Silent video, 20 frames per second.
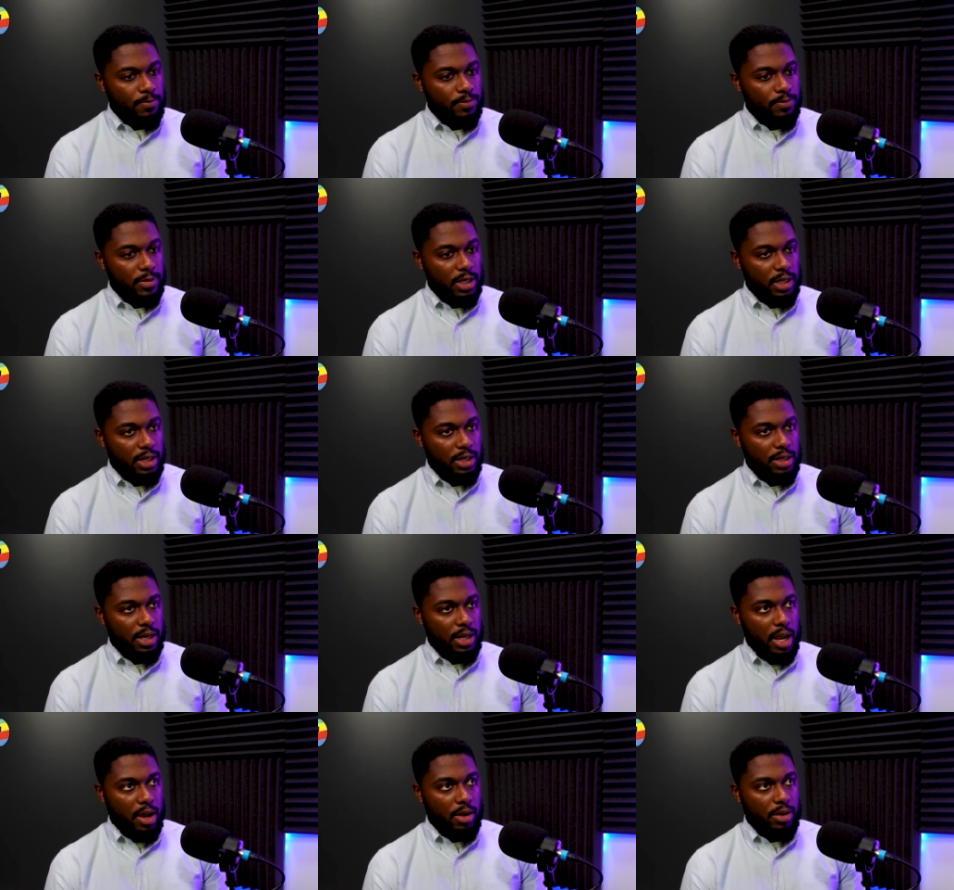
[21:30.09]
and
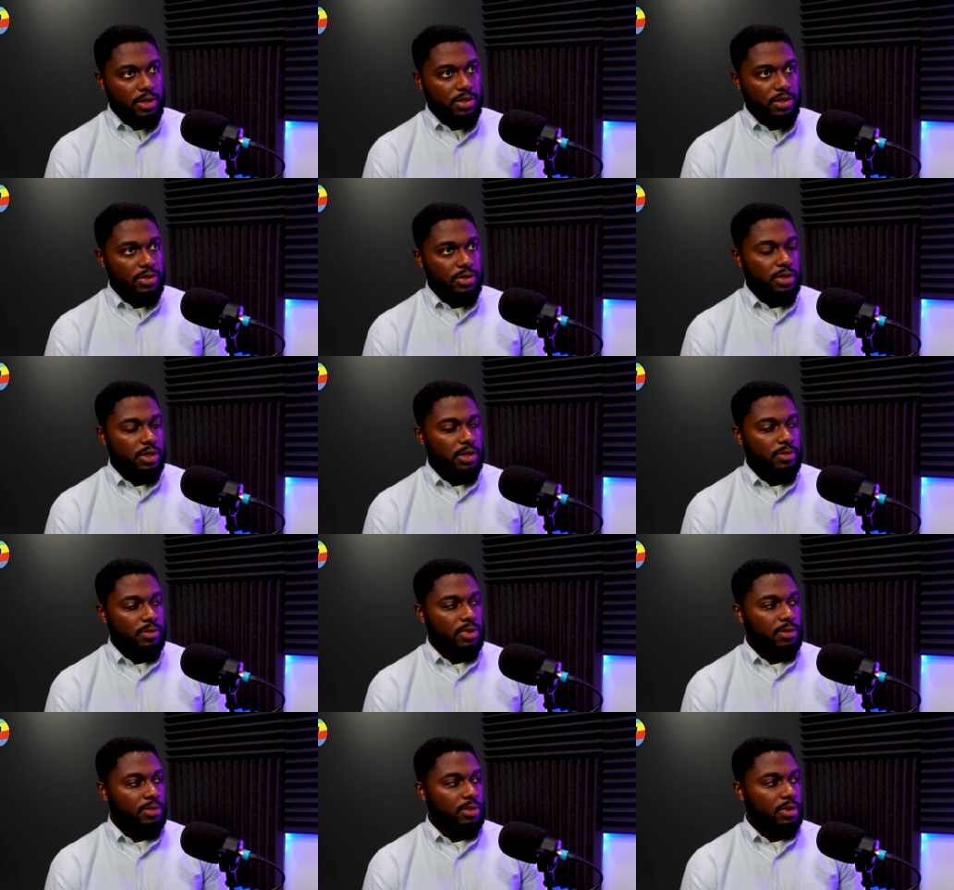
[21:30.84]
how interested
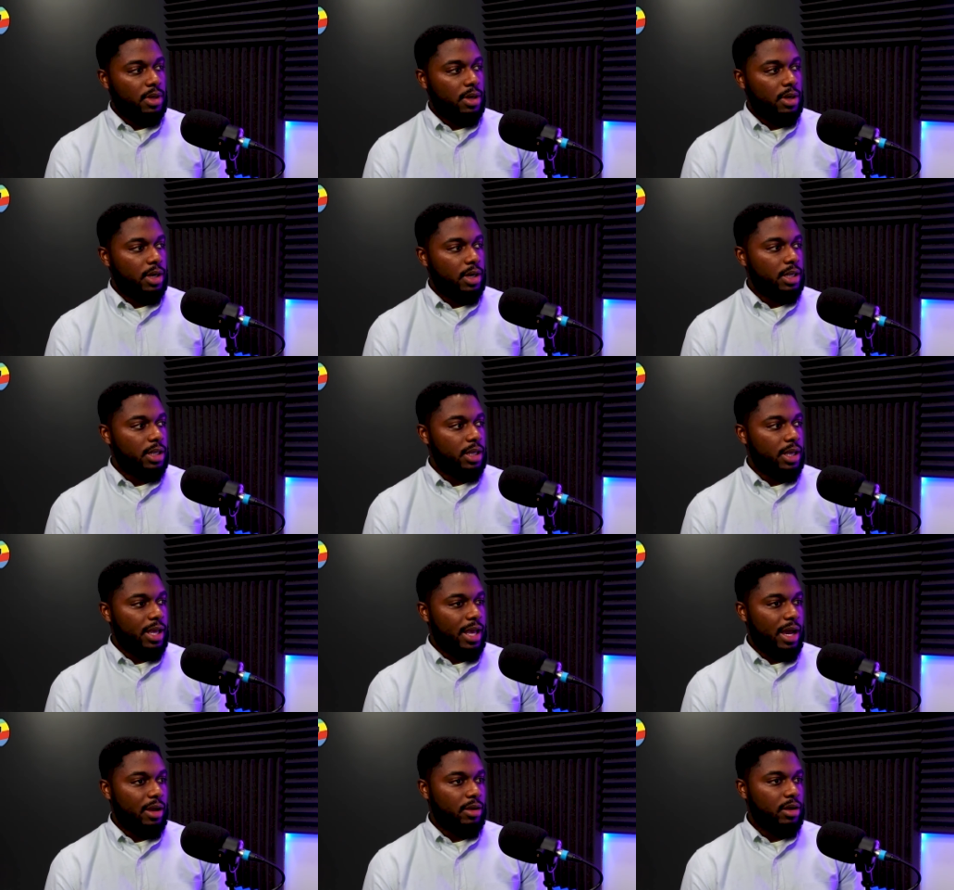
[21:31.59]
people are in it and
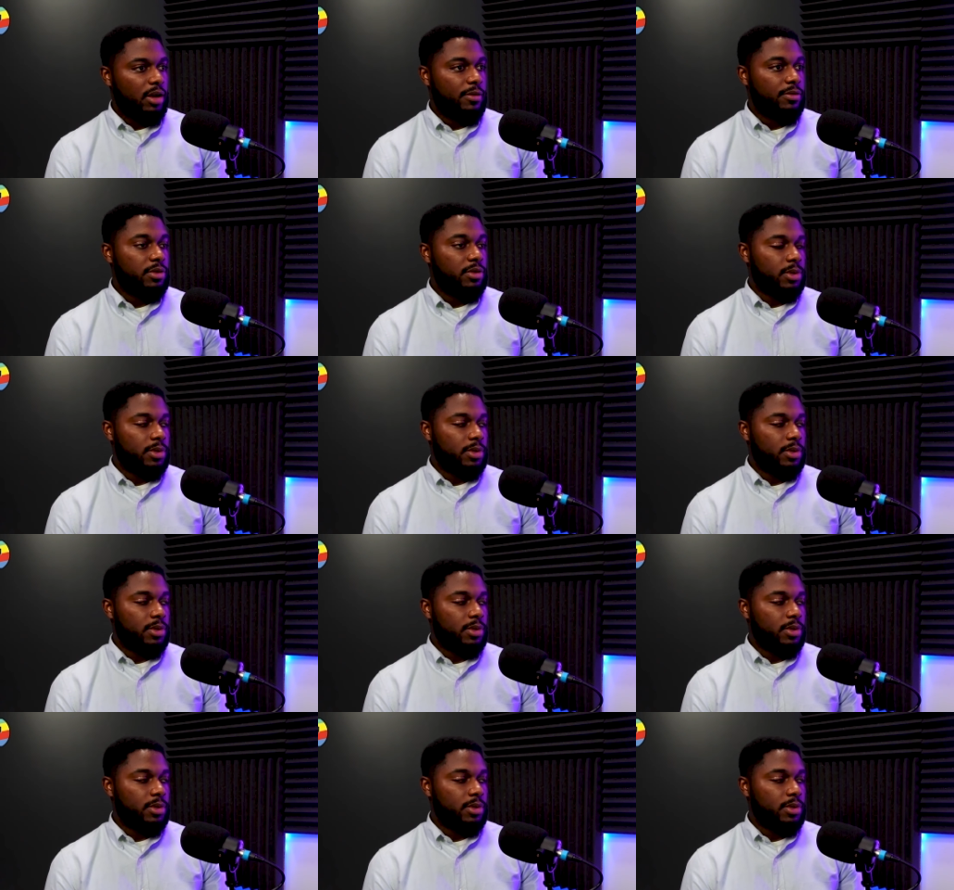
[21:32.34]
how comfortable they